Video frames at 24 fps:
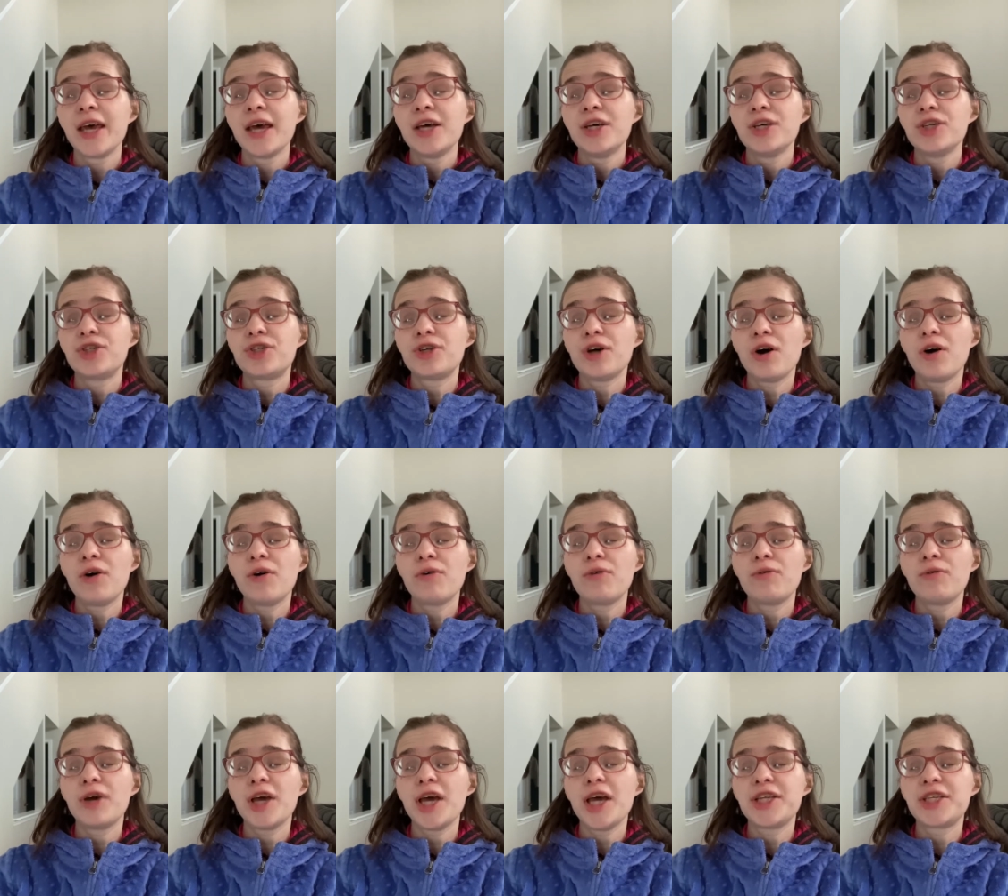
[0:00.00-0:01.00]

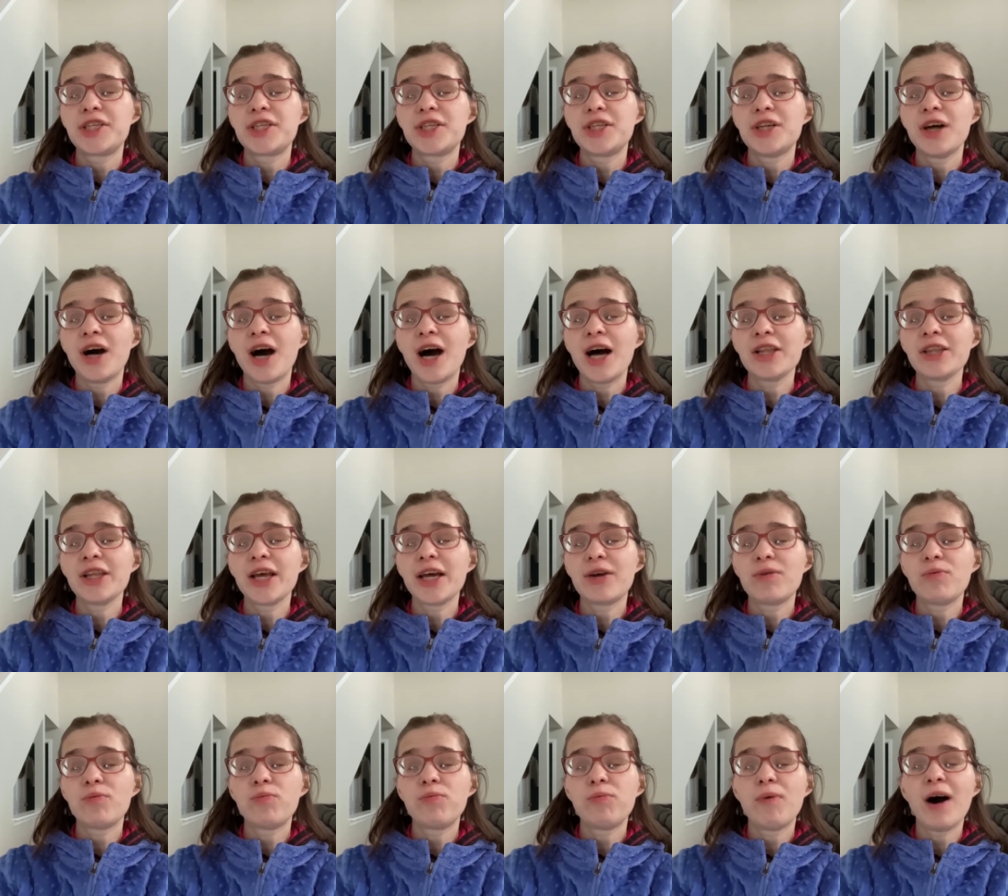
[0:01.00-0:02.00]
so it's not like
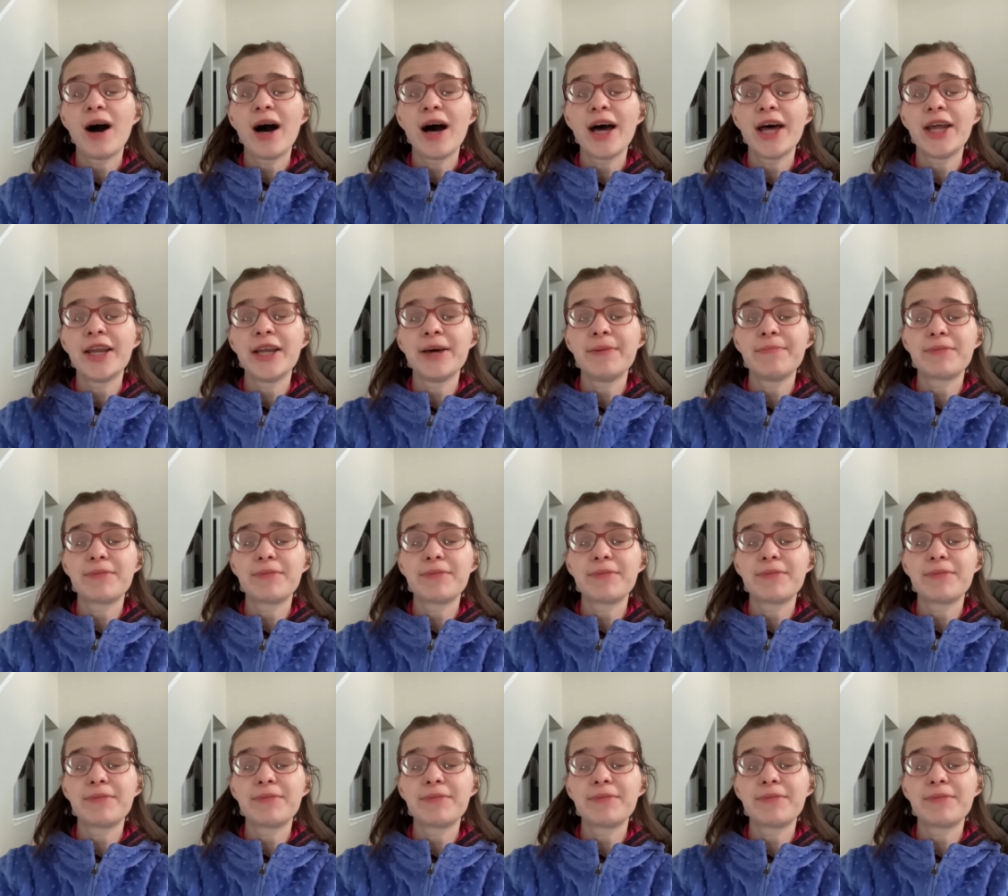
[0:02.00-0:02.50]
one